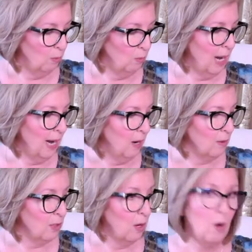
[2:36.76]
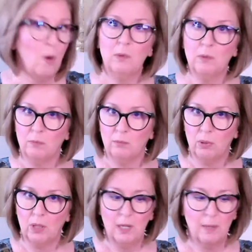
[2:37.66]
Wow, so
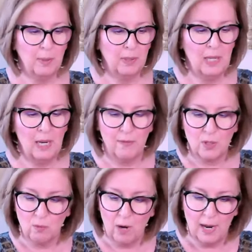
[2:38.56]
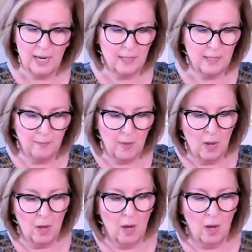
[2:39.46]
brilliant beliefs, right?
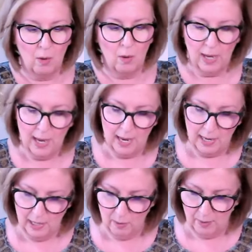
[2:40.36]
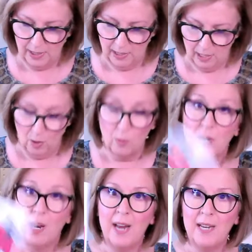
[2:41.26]
Okay, here we go.
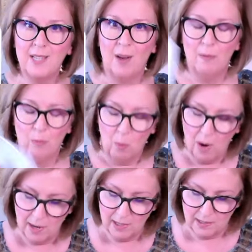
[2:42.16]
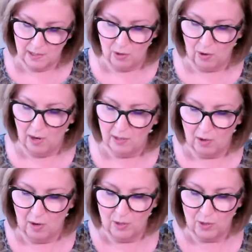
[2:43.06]
Knight of Wands and your
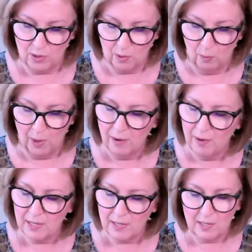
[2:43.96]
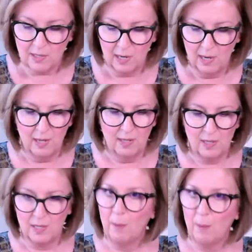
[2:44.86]
unconscious awareness.
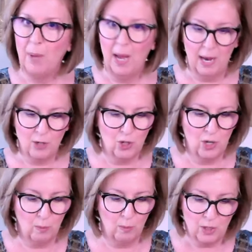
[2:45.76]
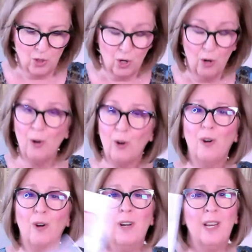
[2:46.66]
This is a passionate
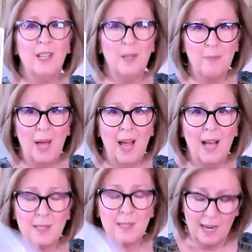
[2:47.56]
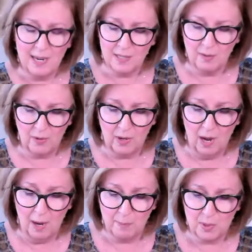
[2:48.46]
return in the past. Ace of
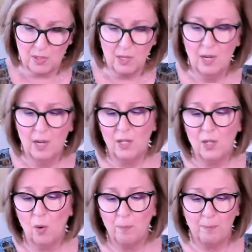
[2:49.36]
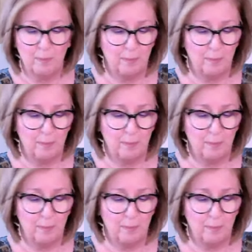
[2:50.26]
Cups, your